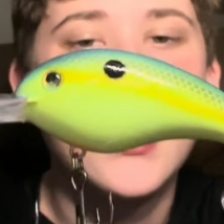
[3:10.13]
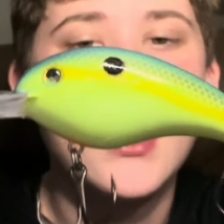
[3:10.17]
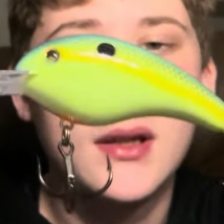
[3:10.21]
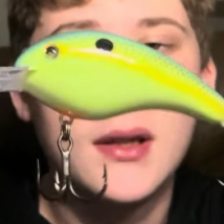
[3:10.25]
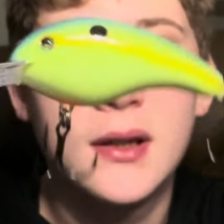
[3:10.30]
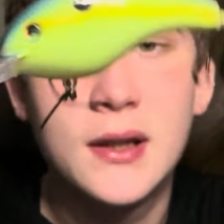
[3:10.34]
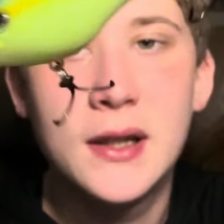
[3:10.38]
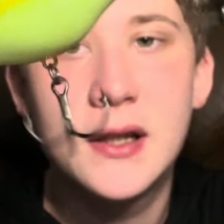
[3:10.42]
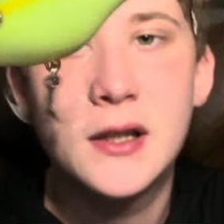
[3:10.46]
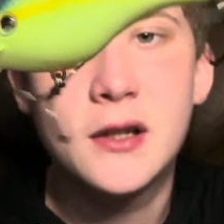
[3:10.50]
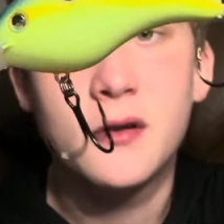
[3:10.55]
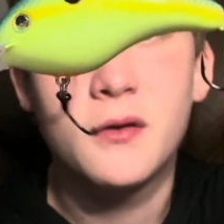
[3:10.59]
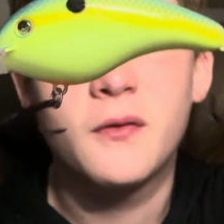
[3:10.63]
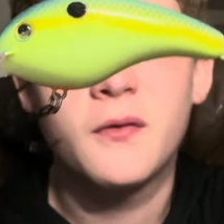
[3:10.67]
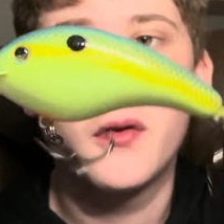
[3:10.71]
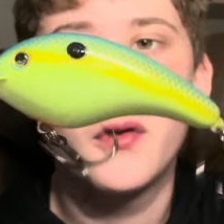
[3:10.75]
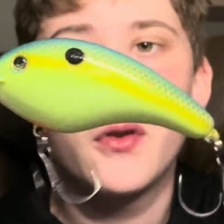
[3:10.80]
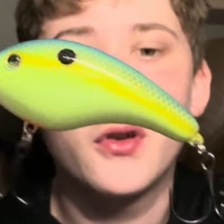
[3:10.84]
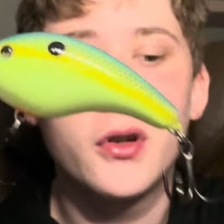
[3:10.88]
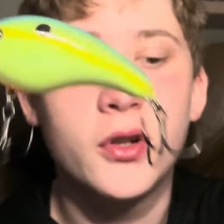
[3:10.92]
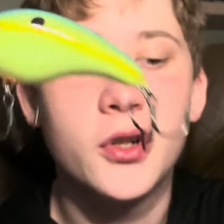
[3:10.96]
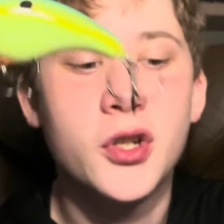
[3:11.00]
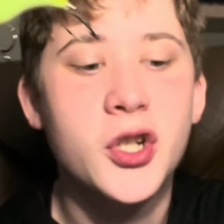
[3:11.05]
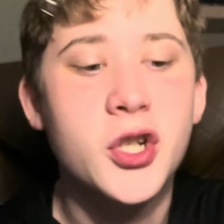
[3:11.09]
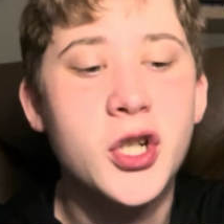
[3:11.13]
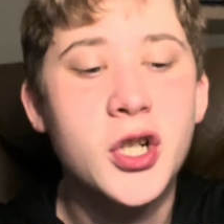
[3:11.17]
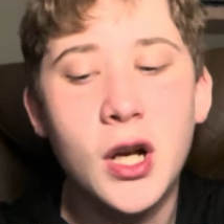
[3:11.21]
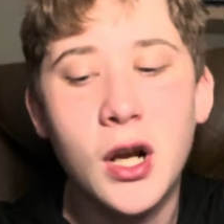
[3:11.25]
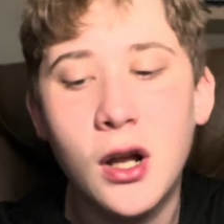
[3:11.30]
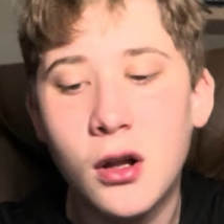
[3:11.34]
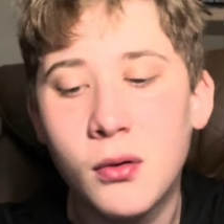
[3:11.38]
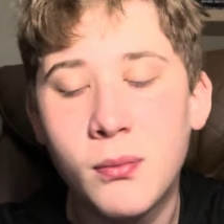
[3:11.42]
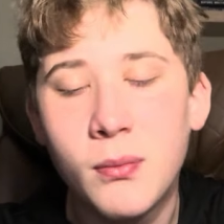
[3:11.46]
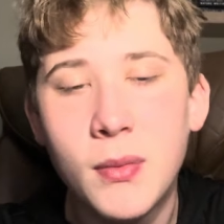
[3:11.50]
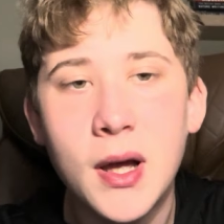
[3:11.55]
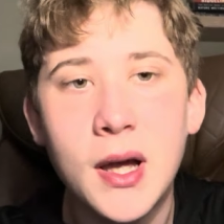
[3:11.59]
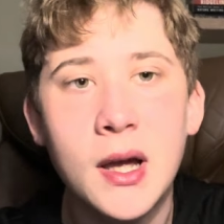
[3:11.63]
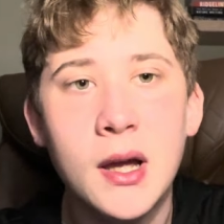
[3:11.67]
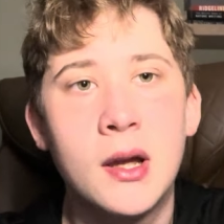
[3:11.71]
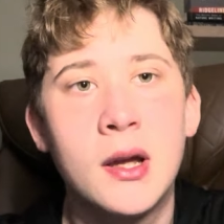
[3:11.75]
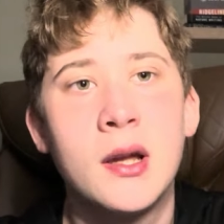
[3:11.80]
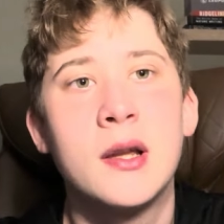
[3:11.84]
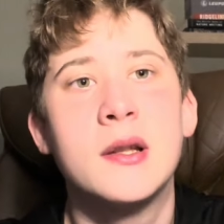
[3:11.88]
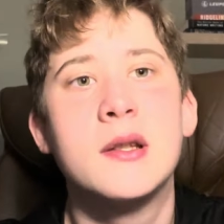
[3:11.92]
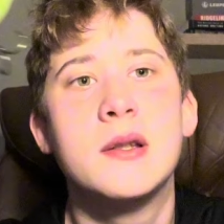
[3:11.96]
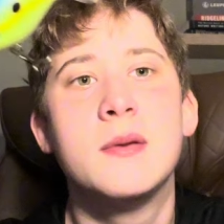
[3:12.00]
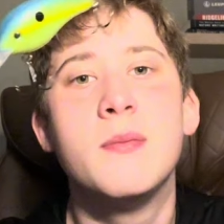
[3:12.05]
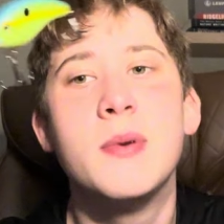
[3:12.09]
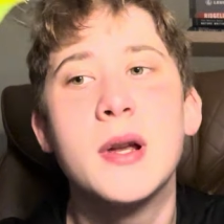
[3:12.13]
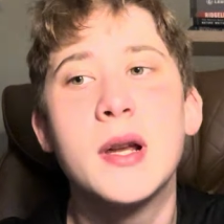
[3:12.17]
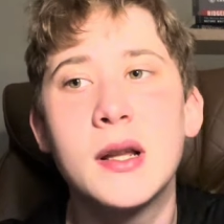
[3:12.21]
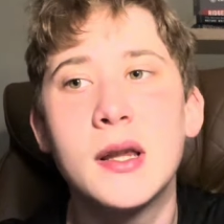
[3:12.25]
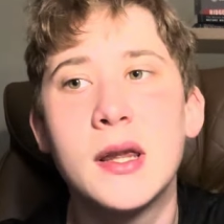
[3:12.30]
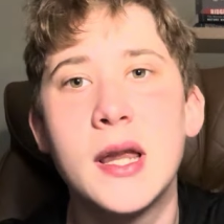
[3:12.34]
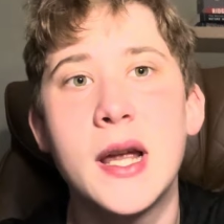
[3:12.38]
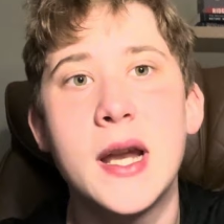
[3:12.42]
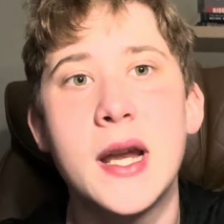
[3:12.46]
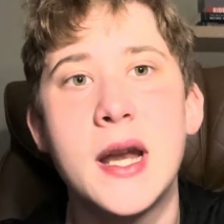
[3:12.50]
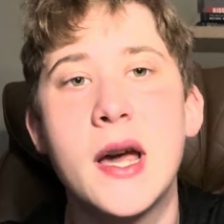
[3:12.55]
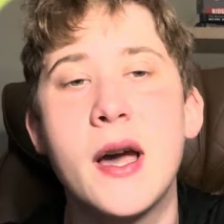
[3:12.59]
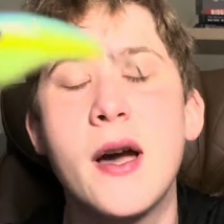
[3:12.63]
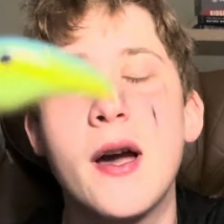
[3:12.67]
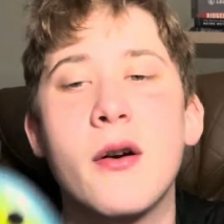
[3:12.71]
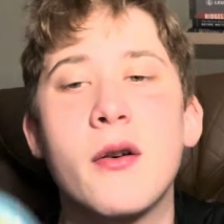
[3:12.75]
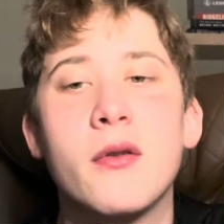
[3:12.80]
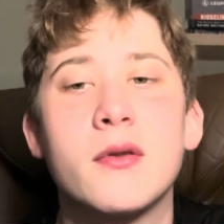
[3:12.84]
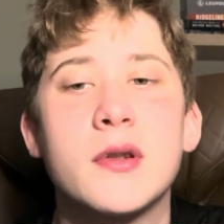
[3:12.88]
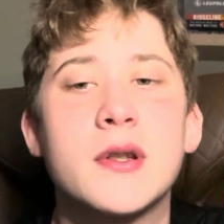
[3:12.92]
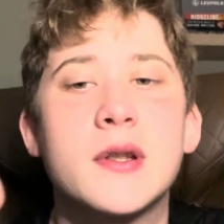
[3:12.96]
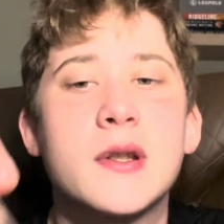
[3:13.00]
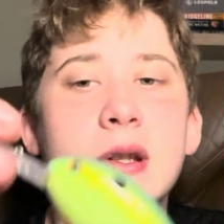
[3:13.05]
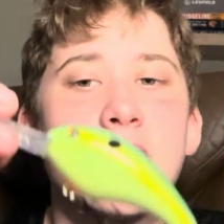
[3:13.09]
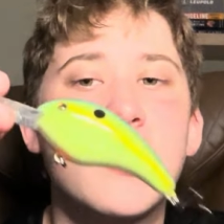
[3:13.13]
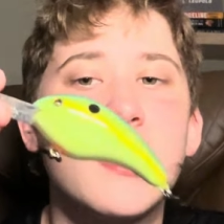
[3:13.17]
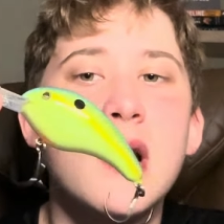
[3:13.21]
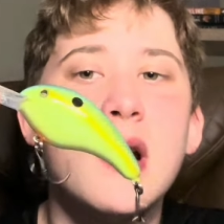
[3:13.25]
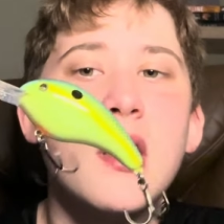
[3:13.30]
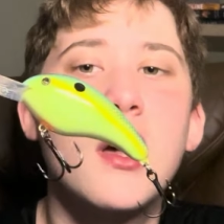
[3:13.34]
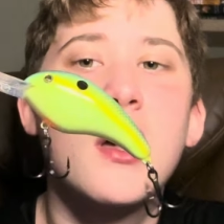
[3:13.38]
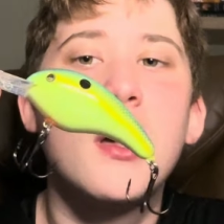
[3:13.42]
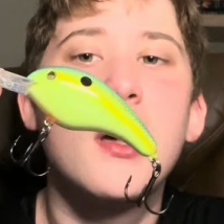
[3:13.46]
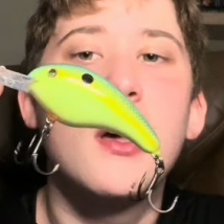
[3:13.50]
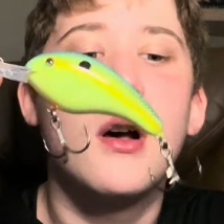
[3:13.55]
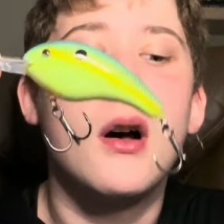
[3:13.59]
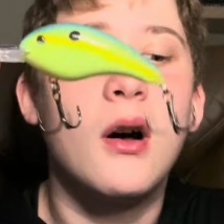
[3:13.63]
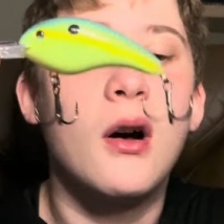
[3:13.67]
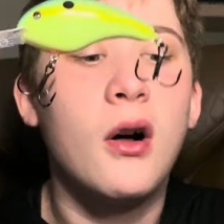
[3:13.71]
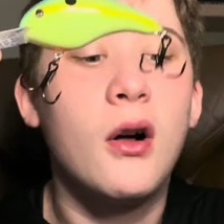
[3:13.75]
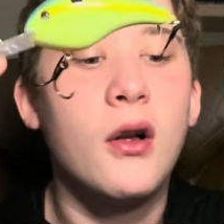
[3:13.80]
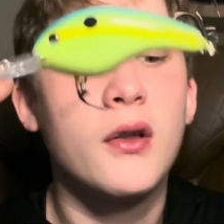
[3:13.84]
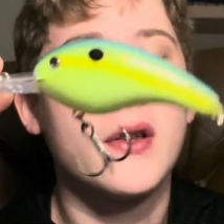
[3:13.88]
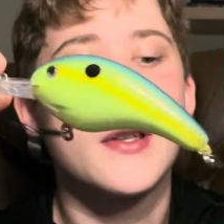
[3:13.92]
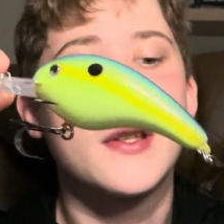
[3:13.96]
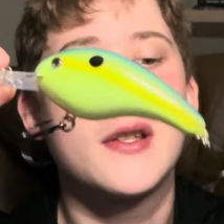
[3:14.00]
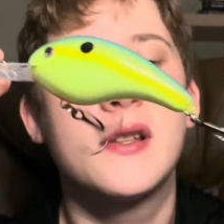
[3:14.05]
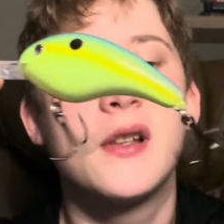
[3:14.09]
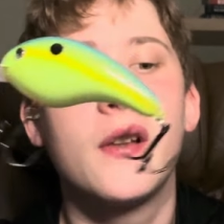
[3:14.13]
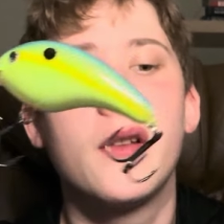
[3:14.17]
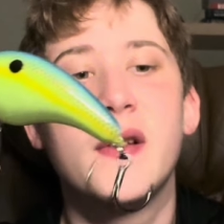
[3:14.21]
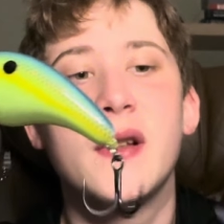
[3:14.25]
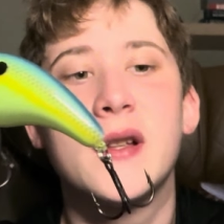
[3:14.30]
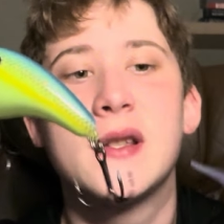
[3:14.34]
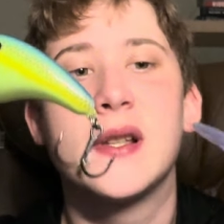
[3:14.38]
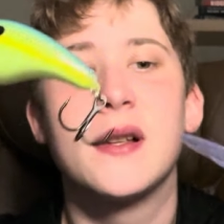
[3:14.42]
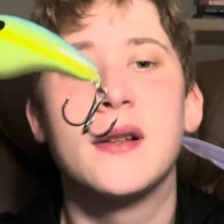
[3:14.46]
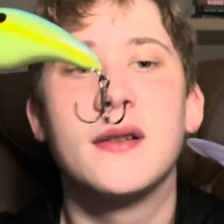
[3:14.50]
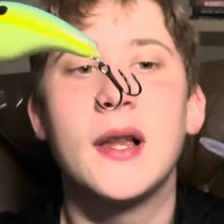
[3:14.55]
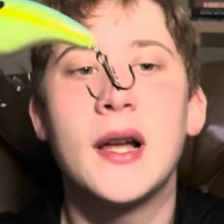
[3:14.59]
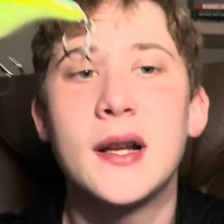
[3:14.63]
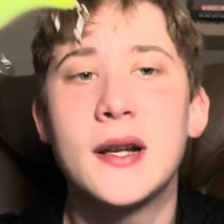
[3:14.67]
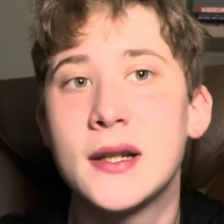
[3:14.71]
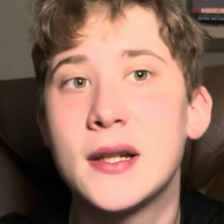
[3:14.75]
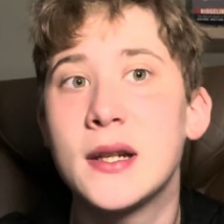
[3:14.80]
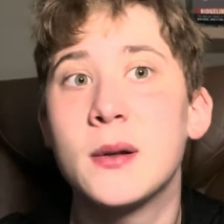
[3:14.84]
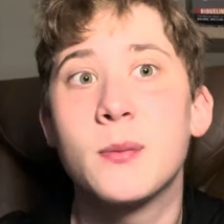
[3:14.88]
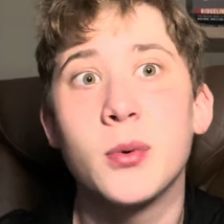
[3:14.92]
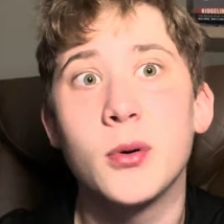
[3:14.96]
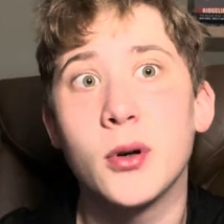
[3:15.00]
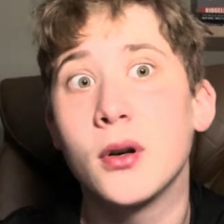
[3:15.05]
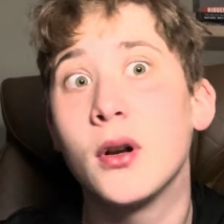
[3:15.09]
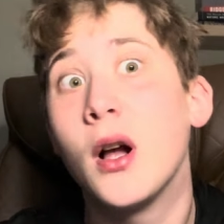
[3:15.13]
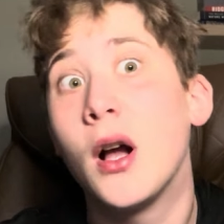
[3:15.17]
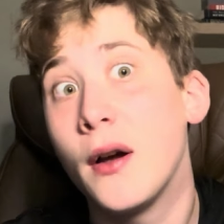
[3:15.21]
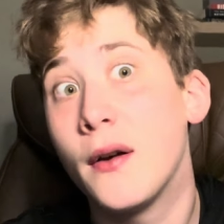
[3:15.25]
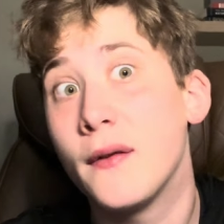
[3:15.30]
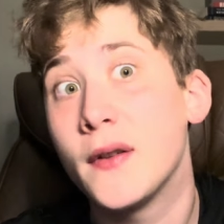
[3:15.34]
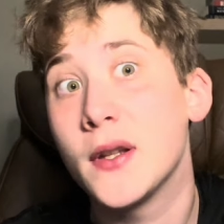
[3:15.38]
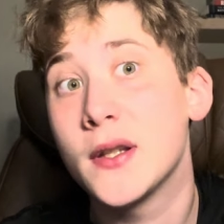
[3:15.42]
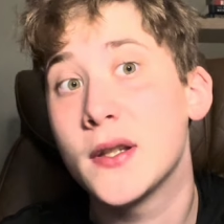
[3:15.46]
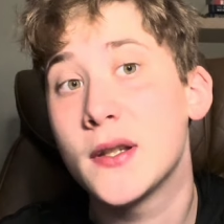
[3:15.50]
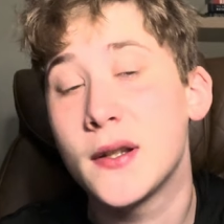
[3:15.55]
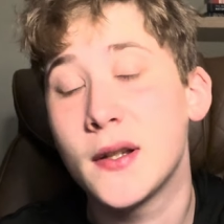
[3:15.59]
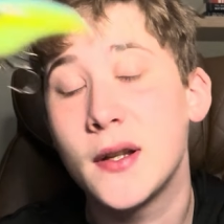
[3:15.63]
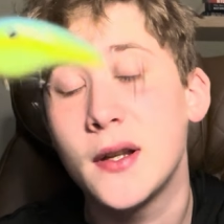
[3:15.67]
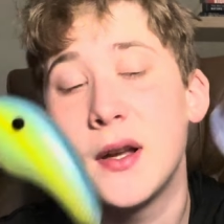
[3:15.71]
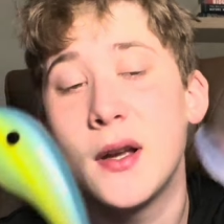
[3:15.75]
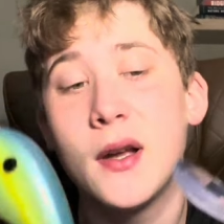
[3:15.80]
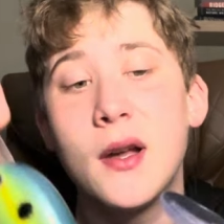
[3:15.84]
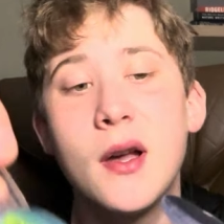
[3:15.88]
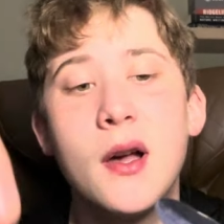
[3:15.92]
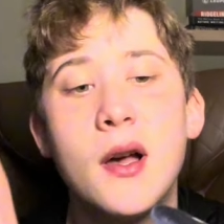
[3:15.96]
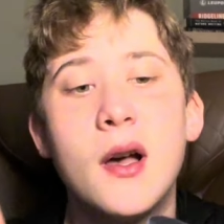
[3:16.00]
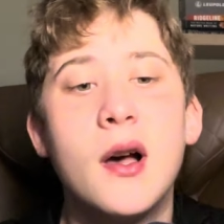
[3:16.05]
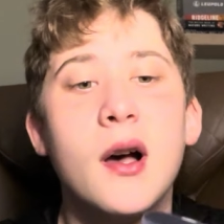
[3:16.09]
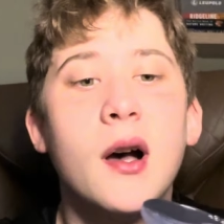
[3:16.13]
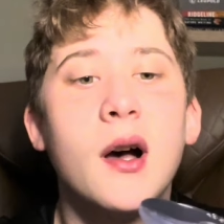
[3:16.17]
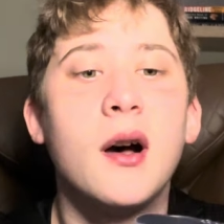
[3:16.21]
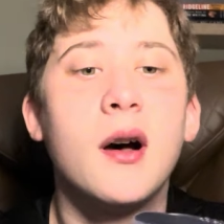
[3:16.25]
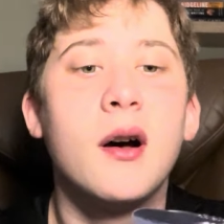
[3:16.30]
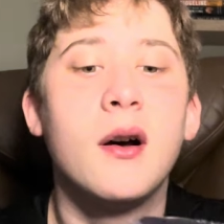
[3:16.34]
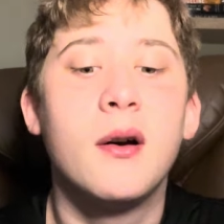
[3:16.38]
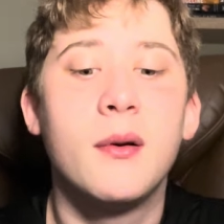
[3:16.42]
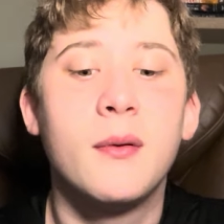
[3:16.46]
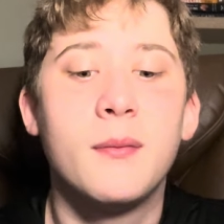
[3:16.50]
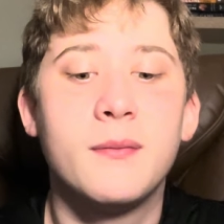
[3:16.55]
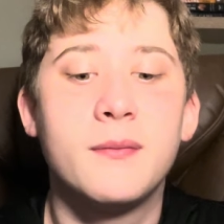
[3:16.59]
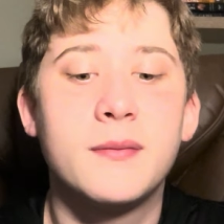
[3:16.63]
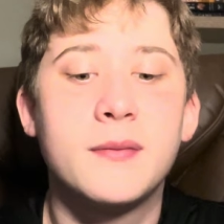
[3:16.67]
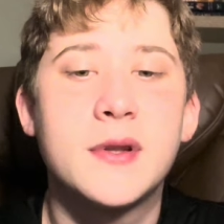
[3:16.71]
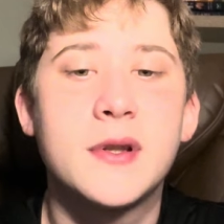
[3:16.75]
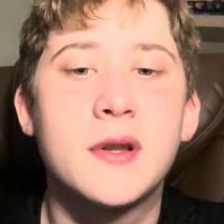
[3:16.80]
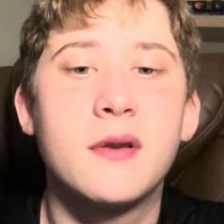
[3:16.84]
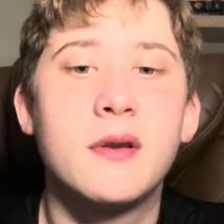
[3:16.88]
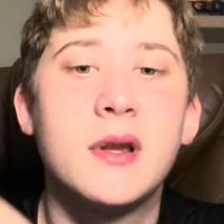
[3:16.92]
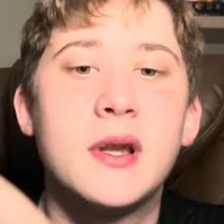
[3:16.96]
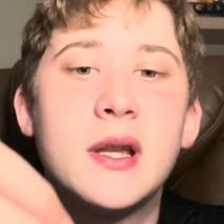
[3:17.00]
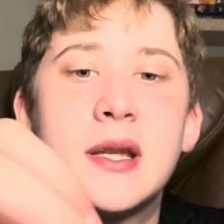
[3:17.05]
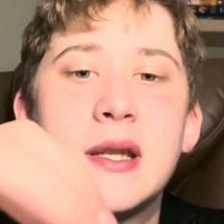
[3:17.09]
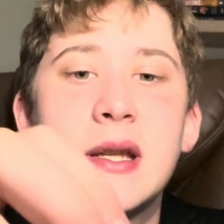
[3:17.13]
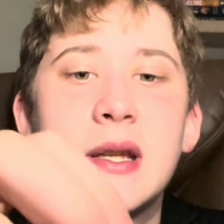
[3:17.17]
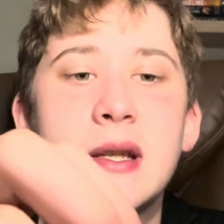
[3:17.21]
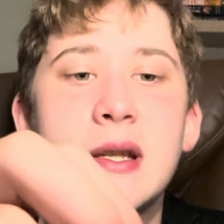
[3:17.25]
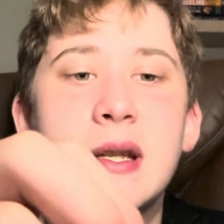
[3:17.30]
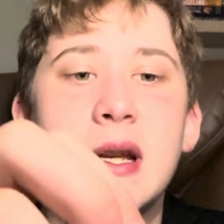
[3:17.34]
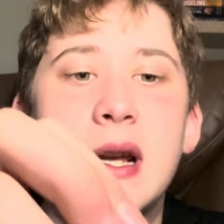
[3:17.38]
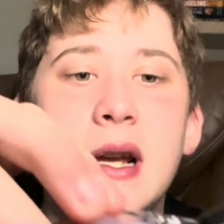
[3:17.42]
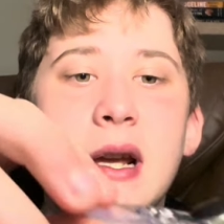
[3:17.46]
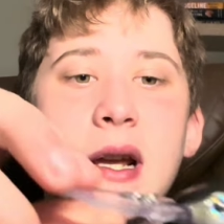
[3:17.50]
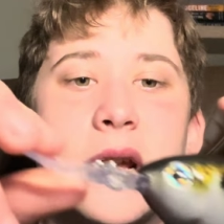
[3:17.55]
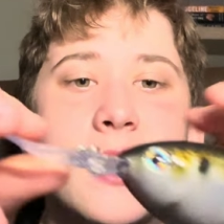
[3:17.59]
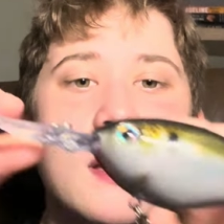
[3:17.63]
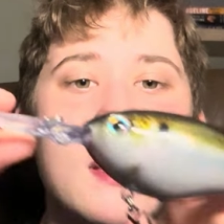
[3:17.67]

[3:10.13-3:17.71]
These are for shell beds, big laydowns, all the stuff that's a lot deeper, obviously. So this is a